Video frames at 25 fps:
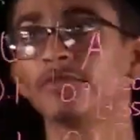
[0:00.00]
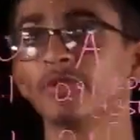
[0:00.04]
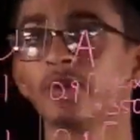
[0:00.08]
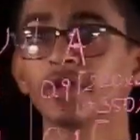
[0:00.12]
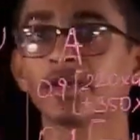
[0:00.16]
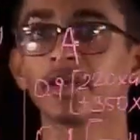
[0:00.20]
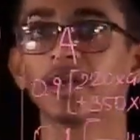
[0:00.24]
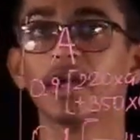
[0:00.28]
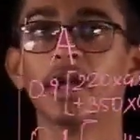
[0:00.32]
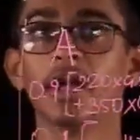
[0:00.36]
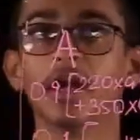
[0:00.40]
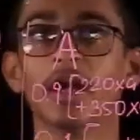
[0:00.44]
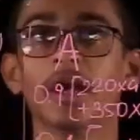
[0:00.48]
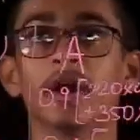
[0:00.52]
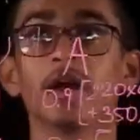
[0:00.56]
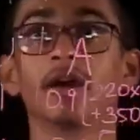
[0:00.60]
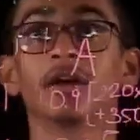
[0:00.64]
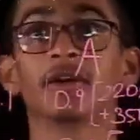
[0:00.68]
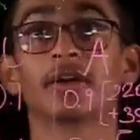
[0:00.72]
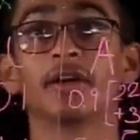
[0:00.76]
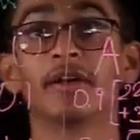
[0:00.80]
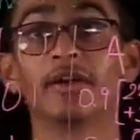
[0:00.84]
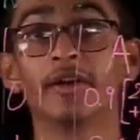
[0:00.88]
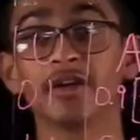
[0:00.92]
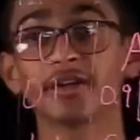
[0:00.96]
for
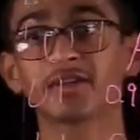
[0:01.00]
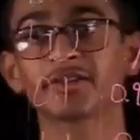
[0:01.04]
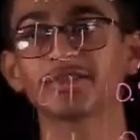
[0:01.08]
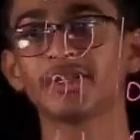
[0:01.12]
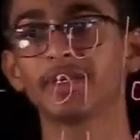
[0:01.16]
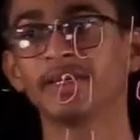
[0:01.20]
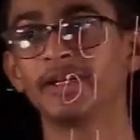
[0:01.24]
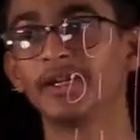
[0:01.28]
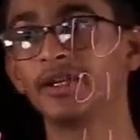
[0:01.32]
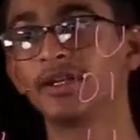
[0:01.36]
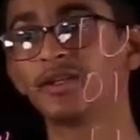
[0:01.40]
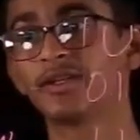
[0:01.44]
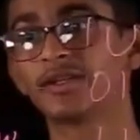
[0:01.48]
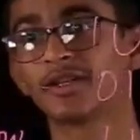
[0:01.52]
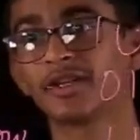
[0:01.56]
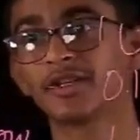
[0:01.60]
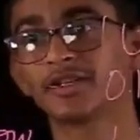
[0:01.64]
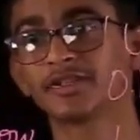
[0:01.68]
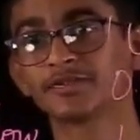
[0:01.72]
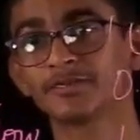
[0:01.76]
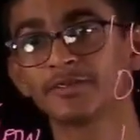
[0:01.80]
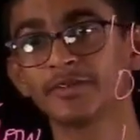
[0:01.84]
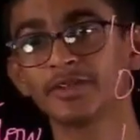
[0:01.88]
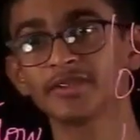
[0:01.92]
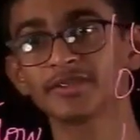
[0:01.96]
conduction heat
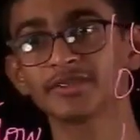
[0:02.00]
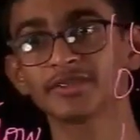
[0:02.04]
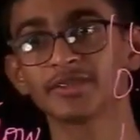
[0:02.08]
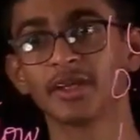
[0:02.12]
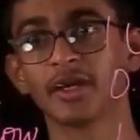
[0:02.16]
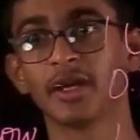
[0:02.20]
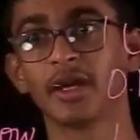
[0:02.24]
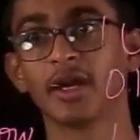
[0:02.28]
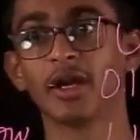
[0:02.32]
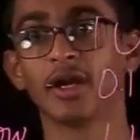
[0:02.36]
transfers